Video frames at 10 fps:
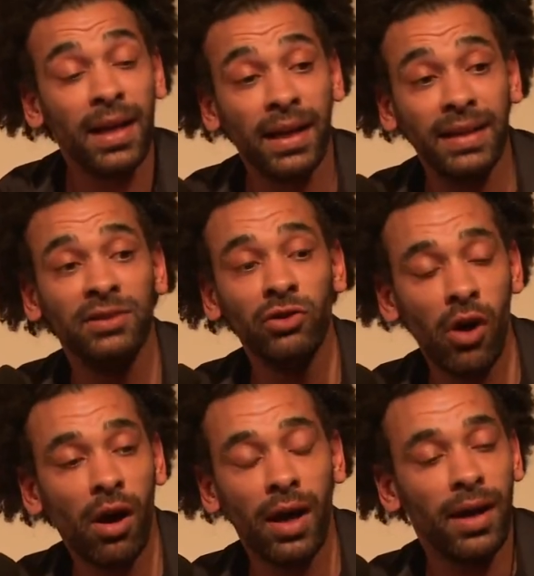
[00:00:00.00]
It is
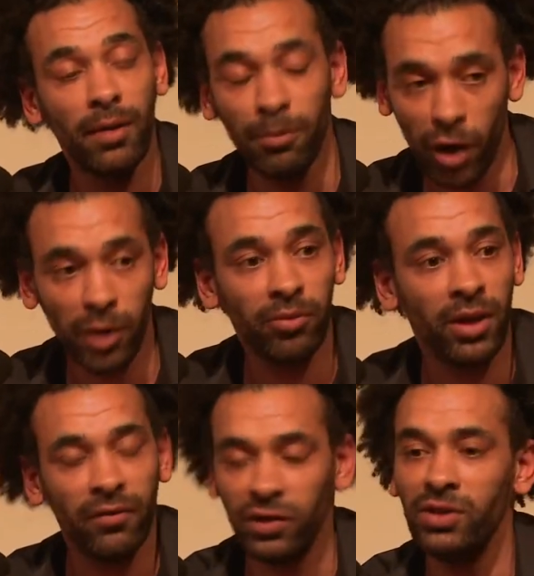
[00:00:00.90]
not
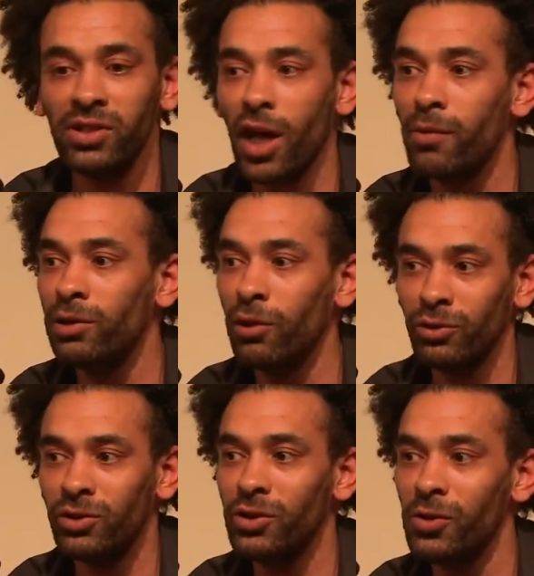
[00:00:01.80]
appropriate for you to go and
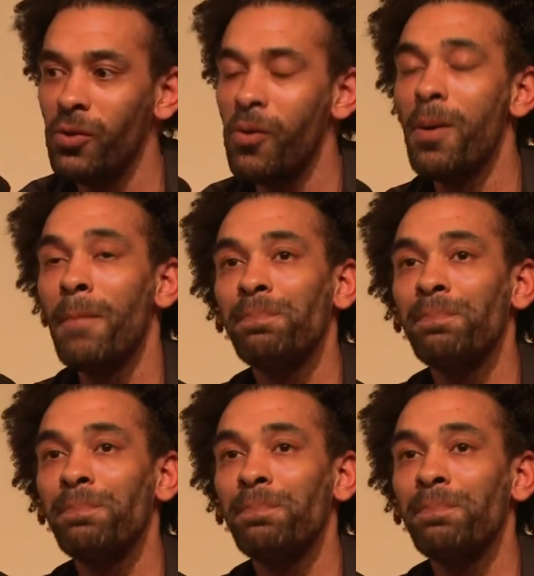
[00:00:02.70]
launch your,